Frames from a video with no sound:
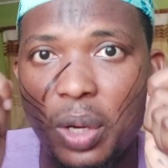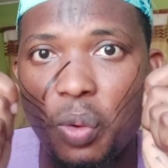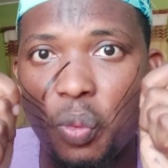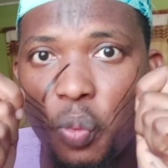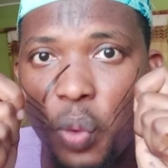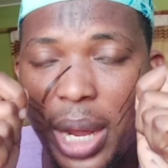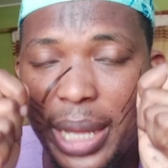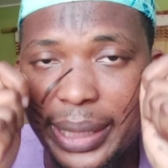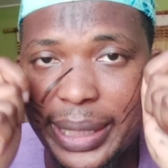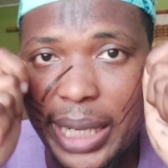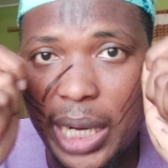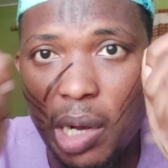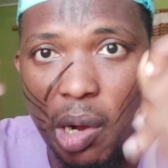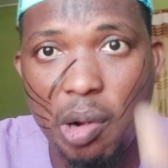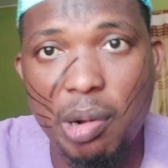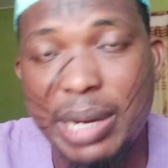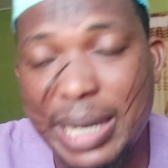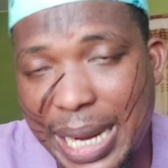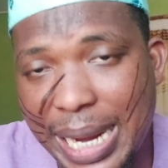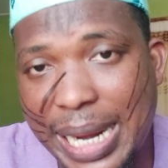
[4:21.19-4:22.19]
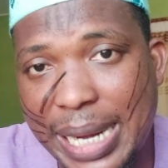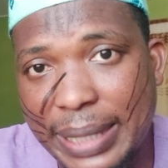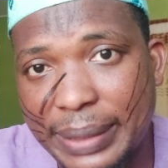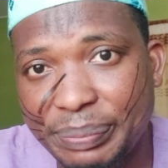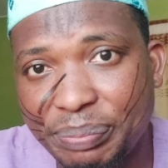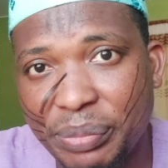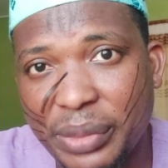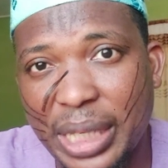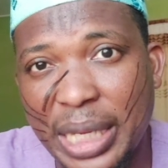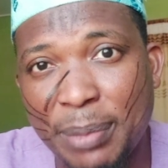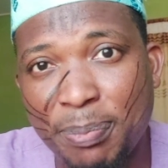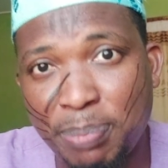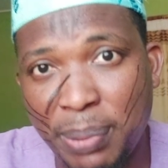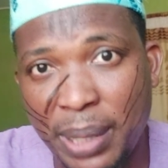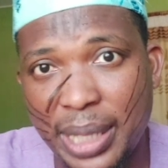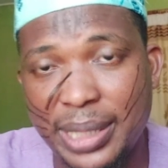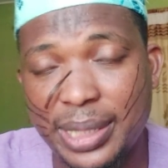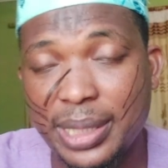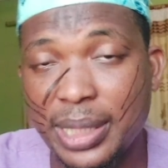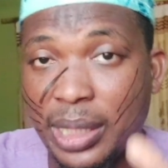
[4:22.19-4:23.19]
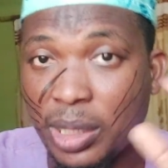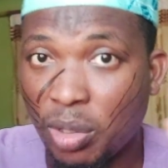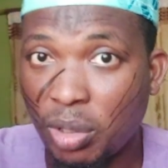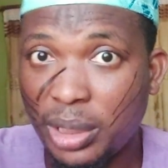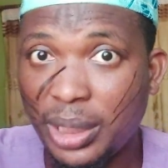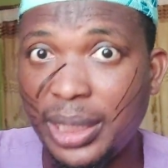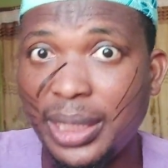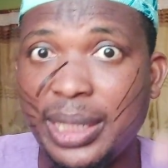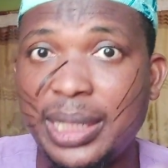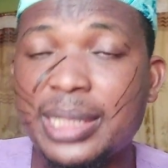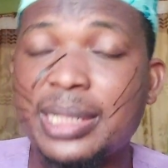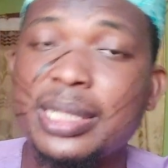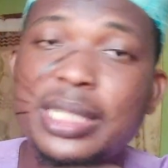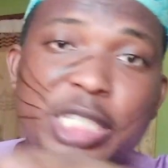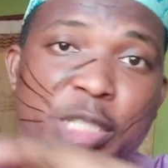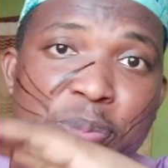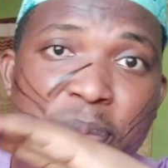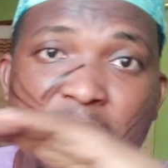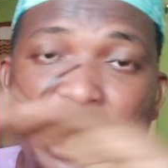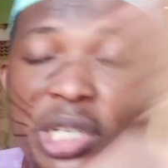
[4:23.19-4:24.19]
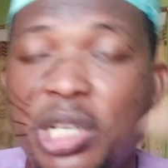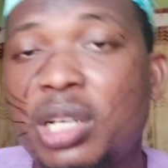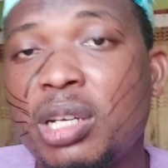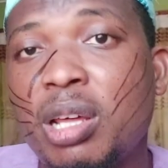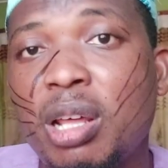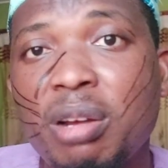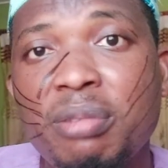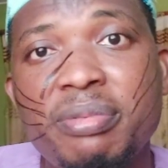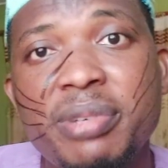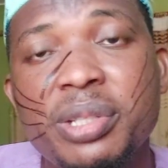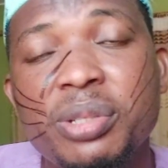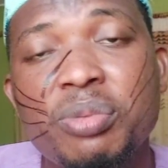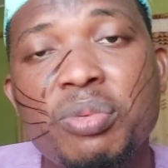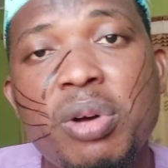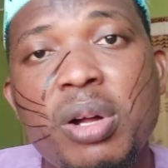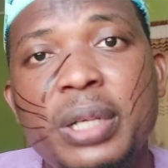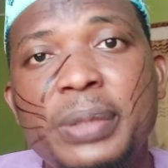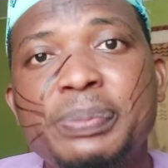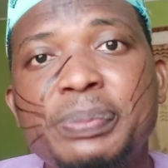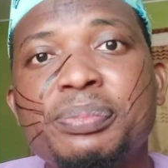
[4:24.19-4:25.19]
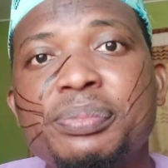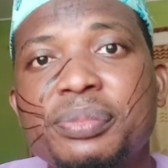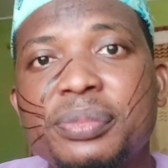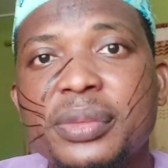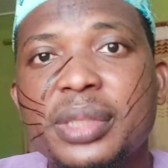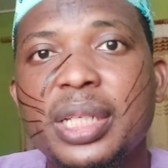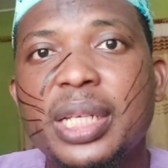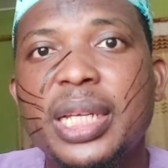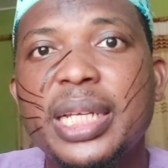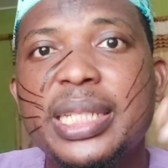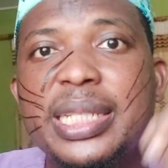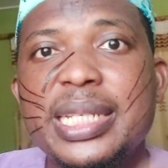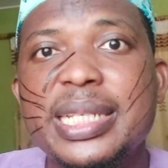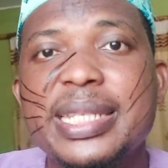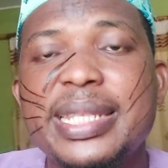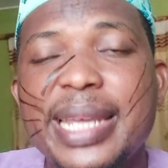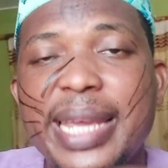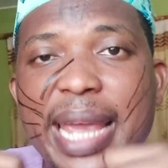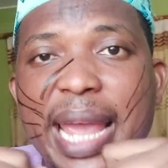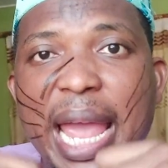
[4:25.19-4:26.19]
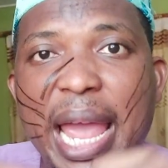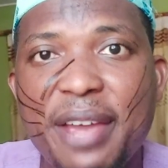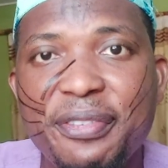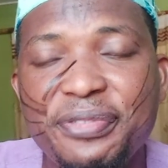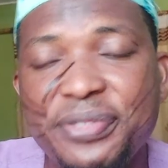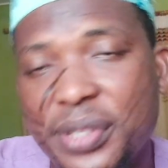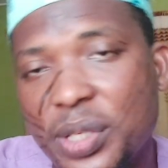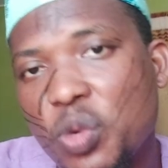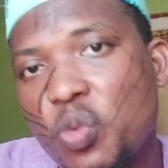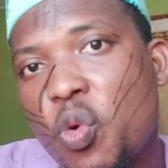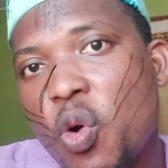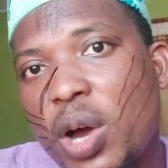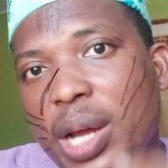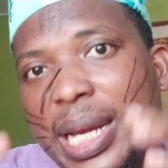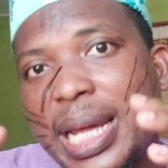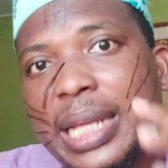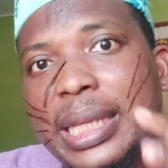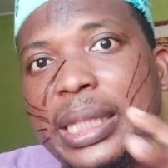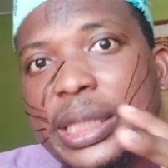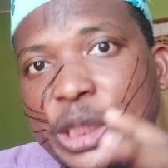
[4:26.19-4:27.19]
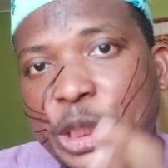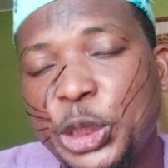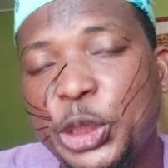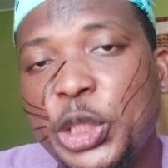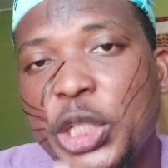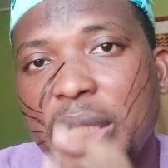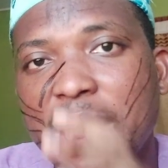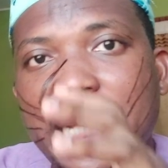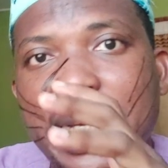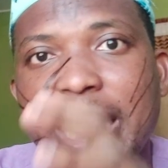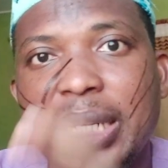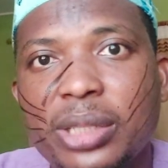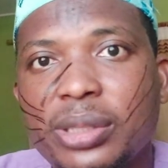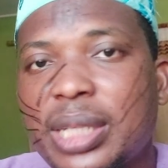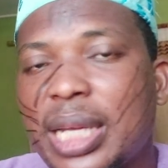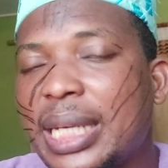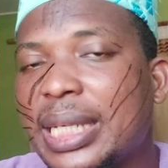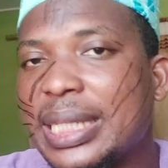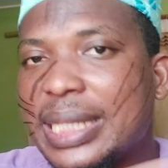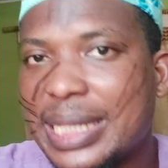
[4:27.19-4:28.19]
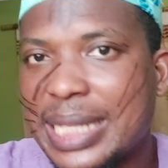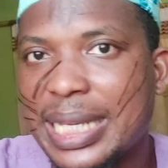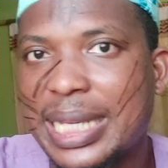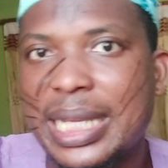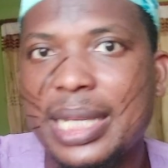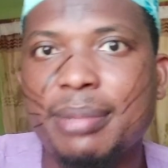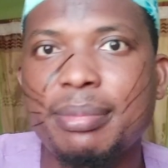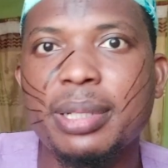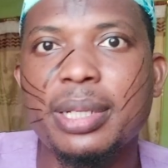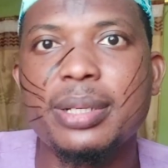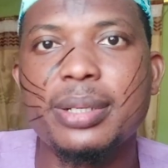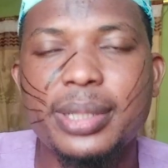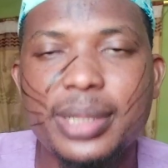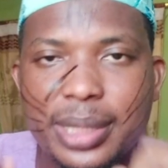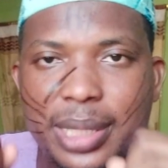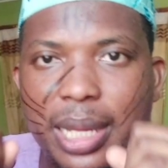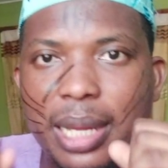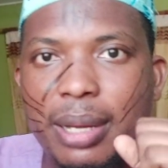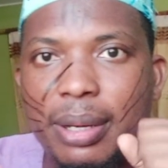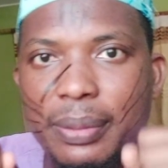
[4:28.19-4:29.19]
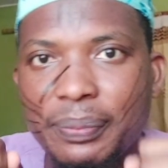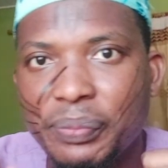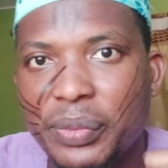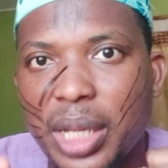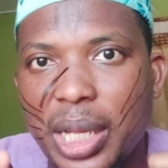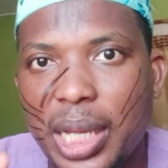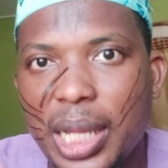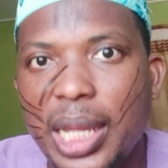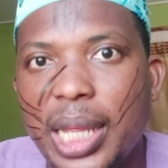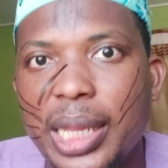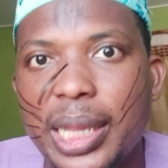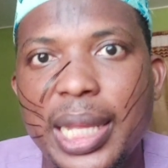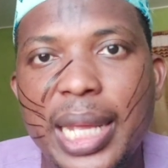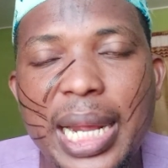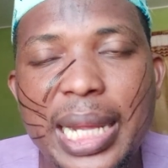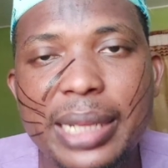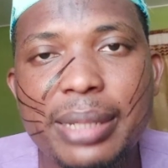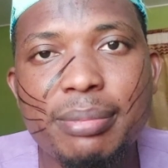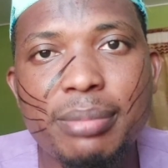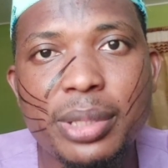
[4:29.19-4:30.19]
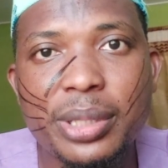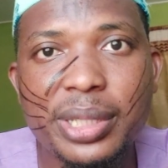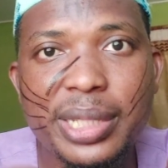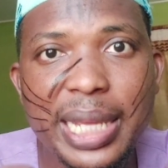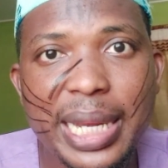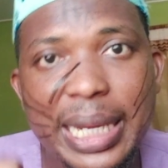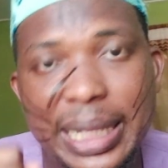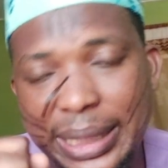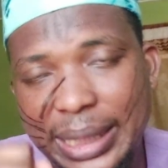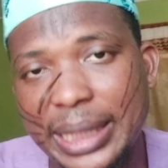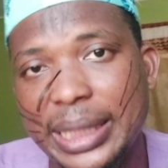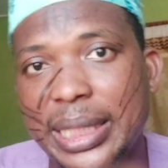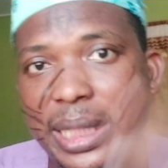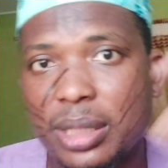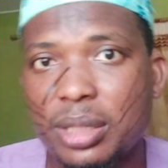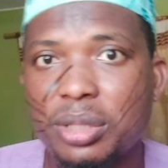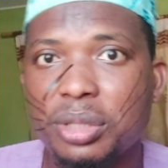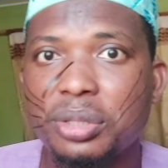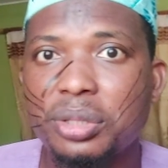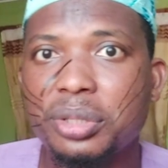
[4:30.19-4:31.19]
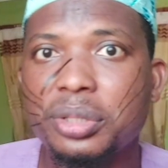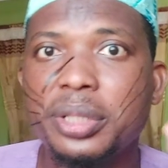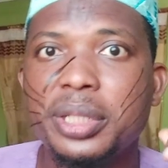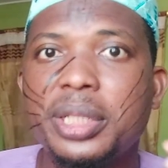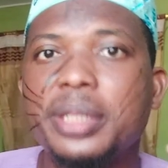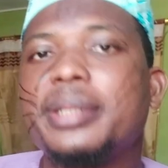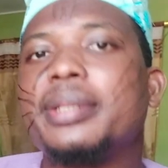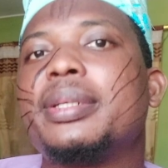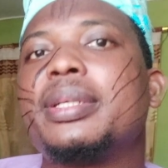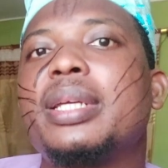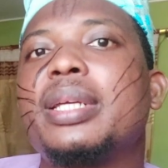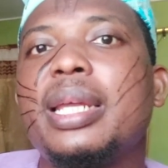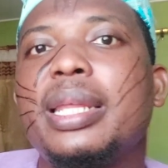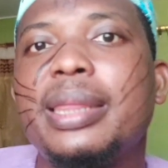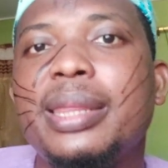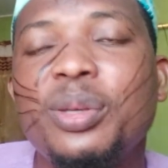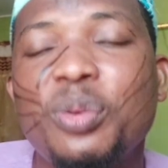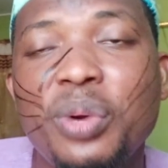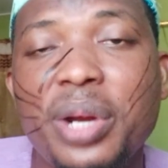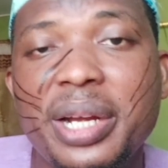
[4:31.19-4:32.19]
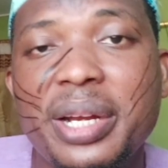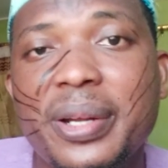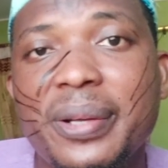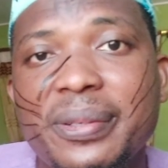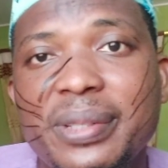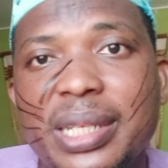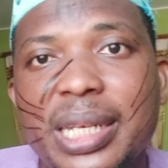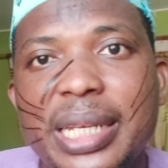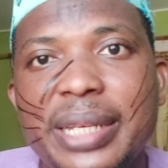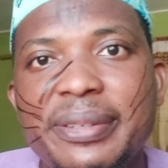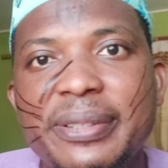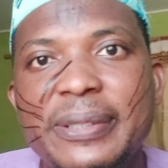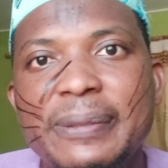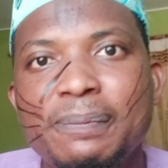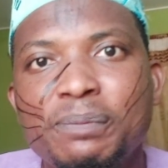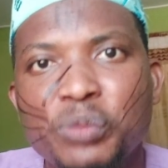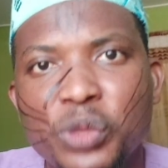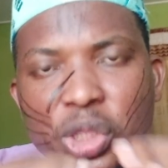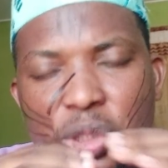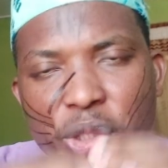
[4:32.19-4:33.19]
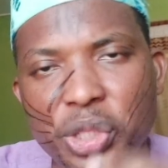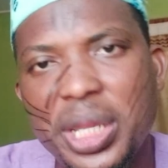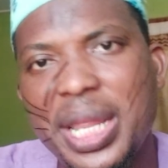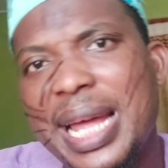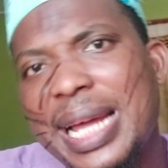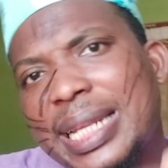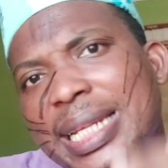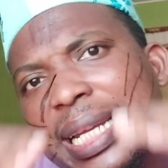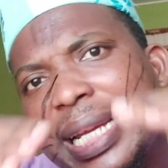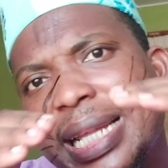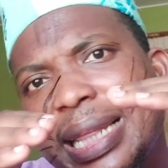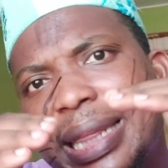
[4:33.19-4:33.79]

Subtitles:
when they conquer a place in the olden days, it's been done all over the world. It is the FT1 and the children that are usually taken, because they are the most energetic to do the work of slaves, so that